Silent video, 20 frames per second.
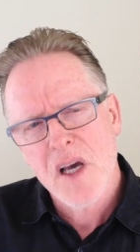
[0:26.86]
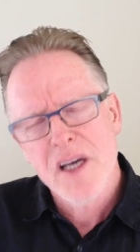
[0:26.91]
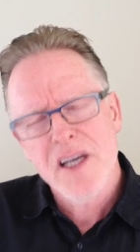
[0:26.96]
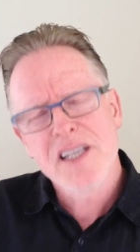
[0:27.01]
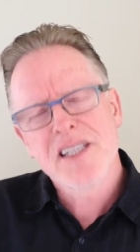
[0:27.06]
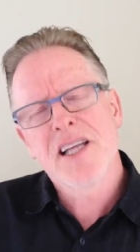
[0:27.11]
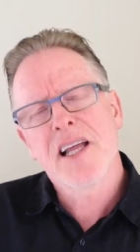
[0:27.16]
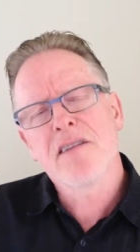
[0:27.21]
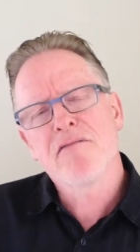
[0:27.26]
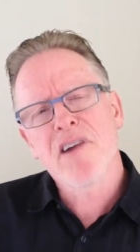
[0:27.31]

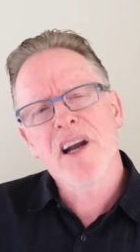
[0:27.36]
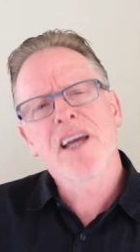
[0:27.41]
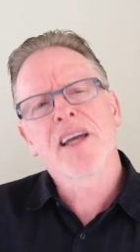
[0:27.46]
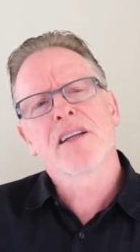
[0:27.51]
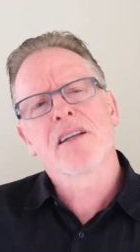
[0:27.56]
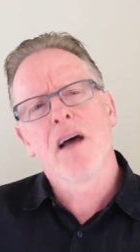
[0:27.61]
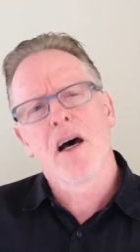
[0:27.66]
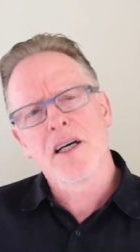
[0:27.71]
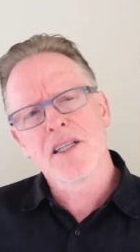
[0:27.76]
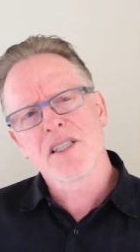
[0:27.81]
You see, they
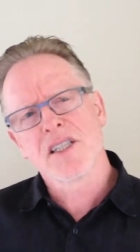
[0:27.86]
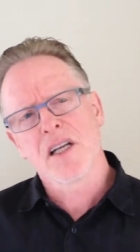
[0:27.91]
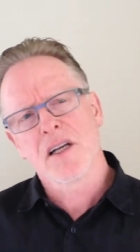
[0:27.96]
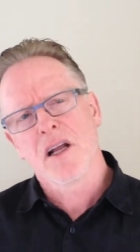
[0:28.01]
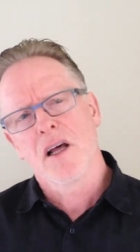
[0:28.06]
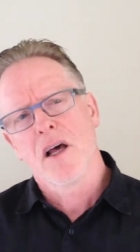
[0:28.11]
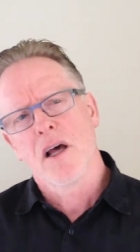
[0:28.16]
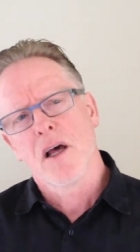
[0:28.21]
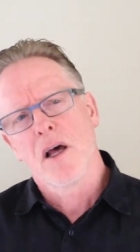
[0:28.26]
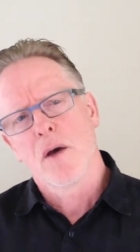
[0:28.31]
recognize that
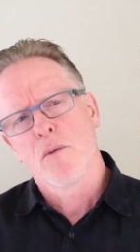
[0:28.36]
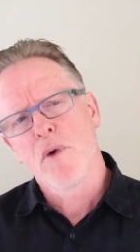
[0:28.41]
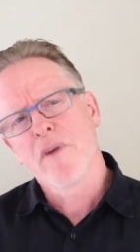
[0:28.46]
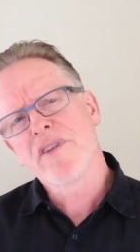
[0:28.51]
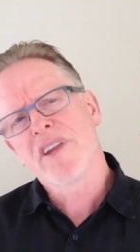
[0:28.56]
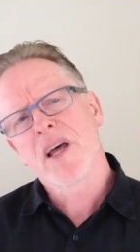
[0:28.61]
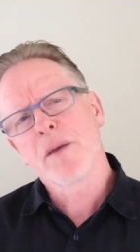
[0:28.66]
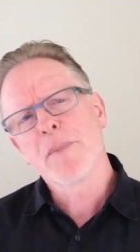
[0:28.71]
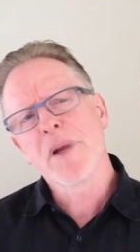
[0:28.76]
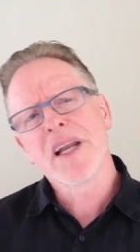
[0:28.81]

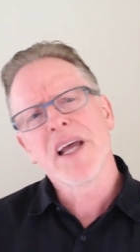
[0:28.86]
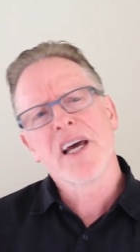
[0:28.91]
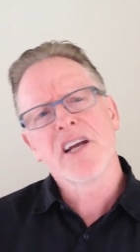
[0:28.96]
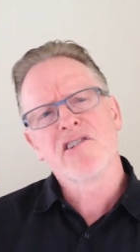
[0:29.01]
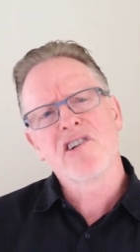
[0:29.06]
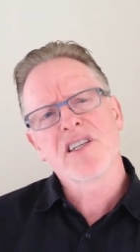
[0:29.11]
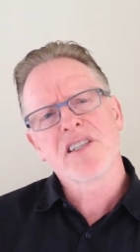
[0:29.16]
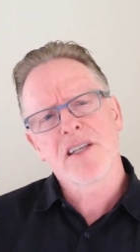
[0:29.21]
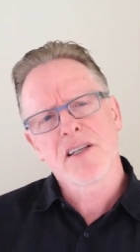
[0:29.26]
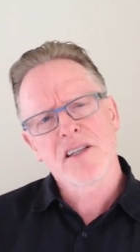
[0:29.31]
whether they've been
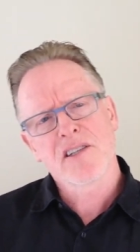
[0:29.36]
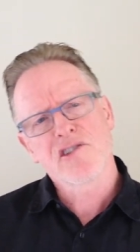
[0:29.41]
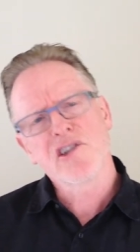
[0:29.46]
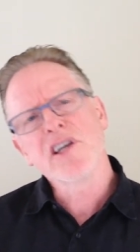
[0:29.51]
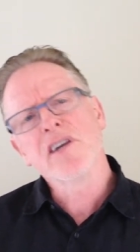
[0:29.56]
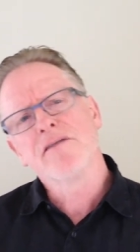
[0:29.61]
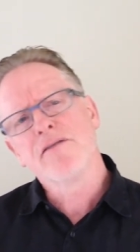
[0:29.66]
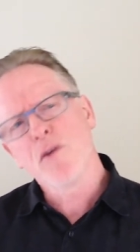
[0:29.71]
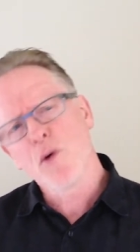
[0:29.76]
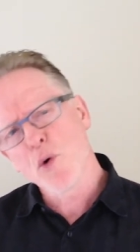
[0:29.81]
hairdressing
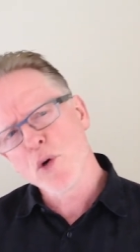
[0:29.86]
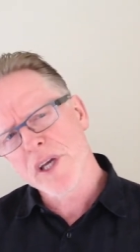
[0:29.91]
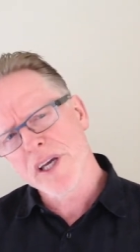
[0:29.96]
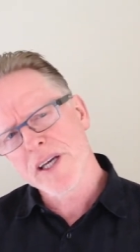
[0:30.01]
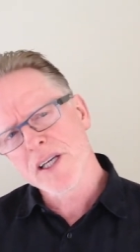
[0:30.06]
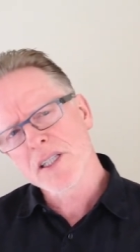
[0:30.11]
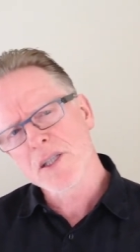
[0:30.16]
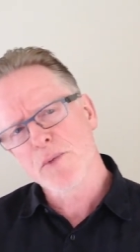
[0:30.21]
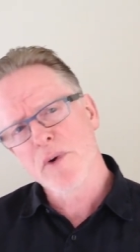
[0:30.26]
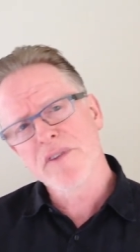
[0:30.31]
3 or 4
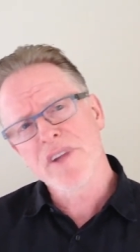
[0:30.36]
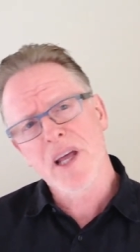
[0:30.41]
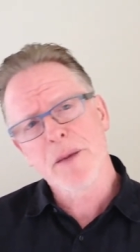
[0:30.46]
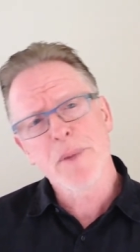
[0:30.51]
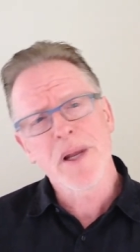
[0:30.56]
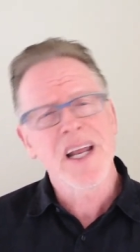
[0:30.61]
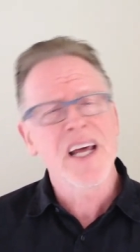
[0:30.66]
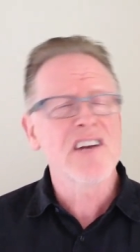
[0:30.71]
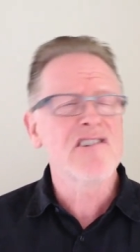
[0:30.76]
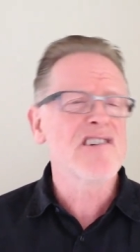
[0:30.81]
years or whether they've
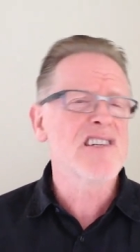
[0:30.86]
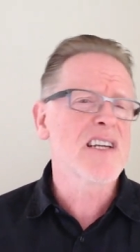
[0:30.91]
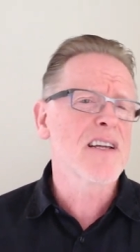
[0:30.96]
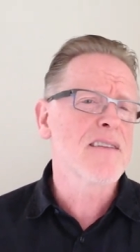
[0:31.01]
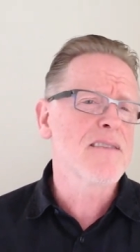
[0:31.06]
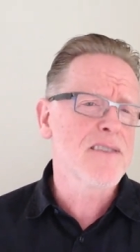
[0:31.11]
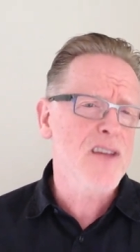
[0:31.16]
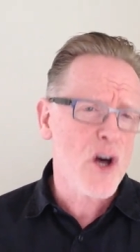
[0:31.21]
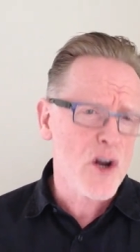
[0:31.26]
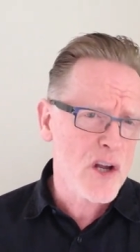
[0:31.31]
been
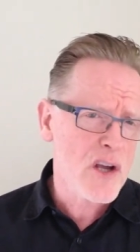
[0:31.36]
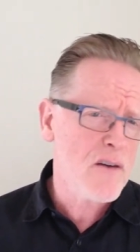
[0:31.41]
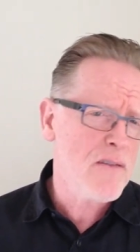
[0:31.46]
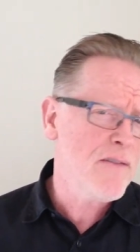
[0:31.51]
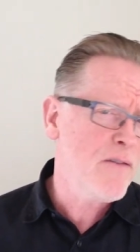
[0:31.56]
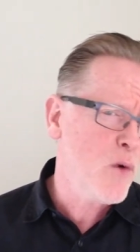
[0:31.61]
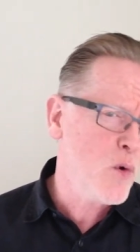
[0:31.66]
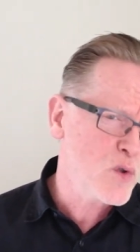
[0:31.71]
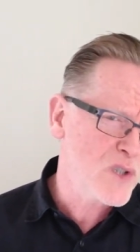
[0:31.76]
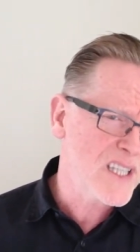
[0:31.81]
hairdressing 30 or
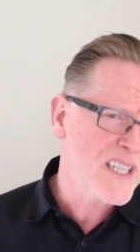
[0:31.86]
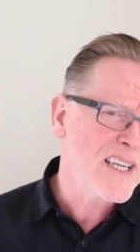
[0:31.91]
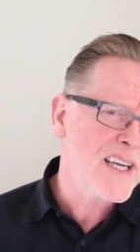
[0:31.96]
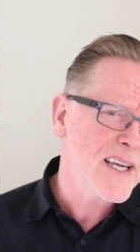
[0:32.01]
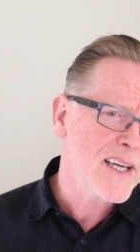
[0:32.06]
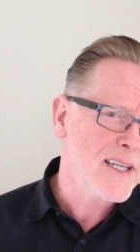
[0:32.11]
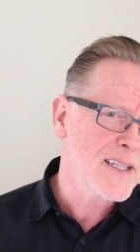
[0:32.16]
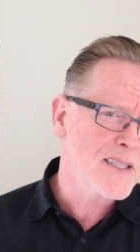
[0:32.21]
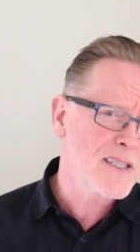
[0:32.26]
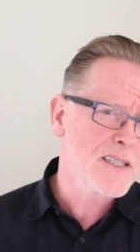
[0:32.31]
40
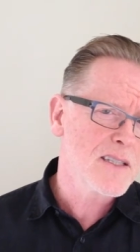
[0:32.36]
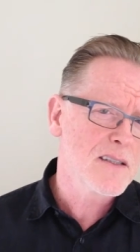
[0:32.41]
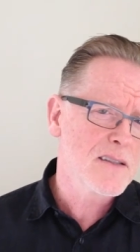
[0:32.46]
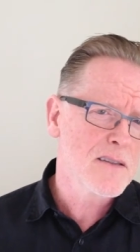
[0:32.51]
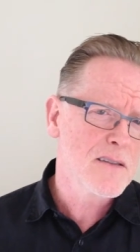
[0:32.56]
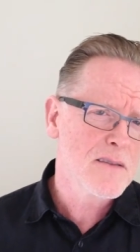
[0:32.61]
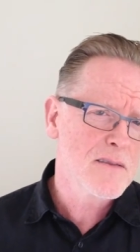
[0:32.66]
years,